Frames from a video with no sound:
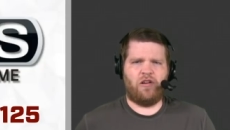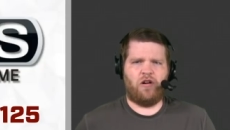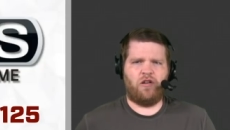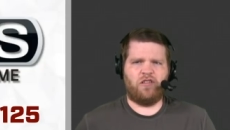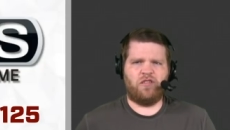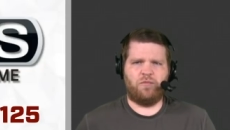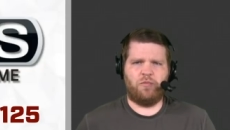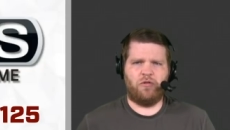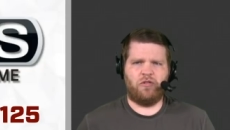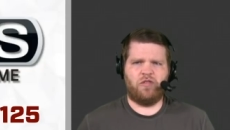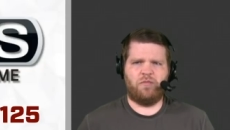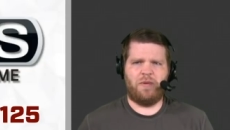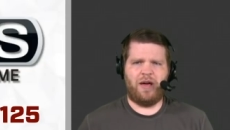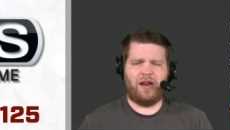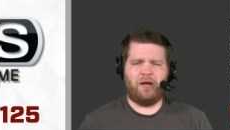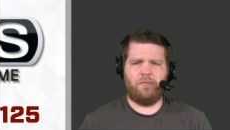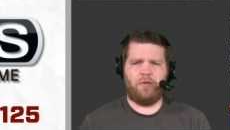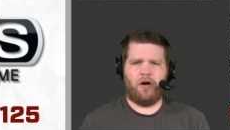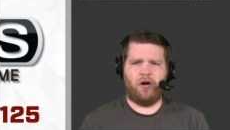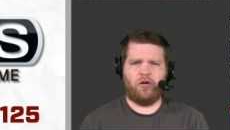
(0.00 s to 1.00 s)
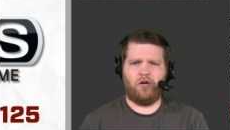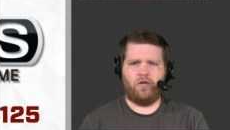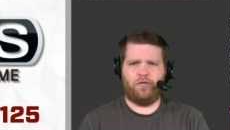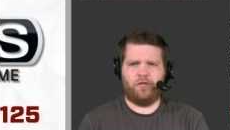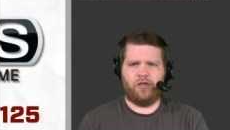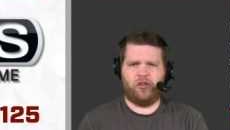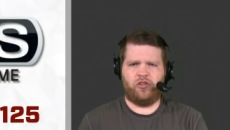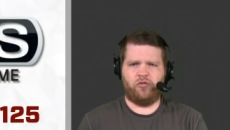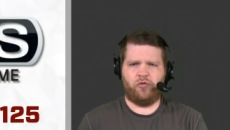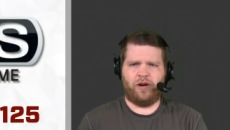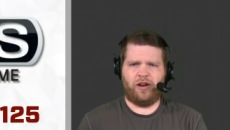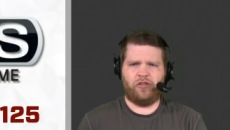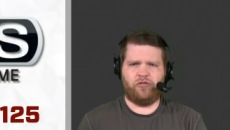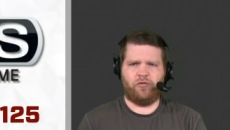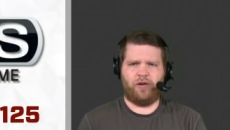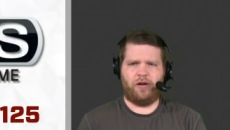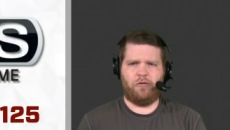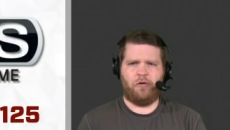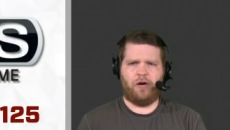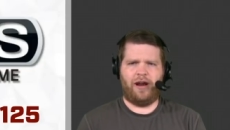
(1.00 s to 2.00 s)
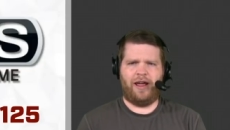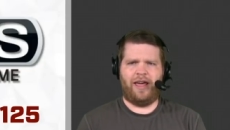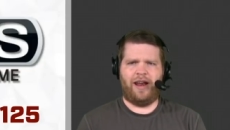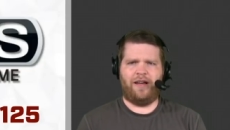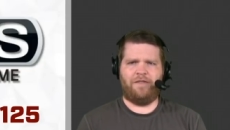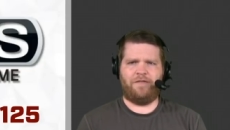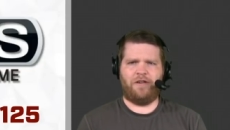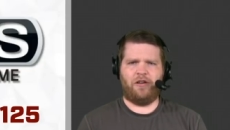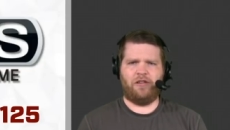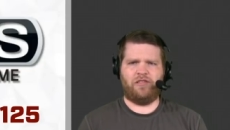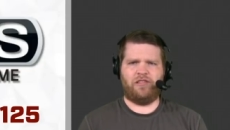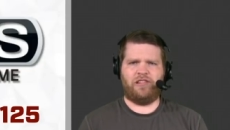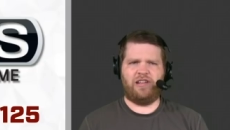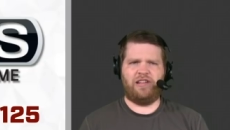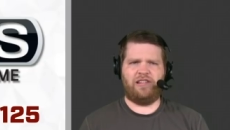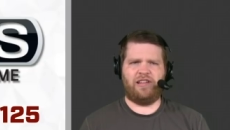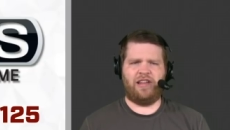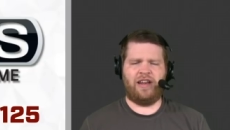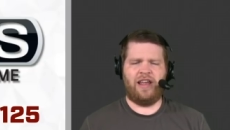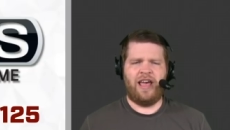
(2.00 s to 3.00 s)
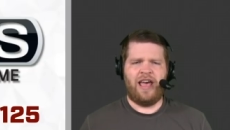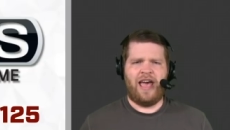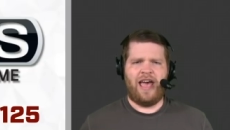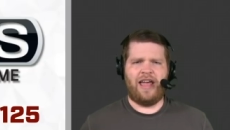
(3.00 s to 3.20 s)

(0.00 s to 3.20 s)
our sports betting partner for the 2021 NFL season,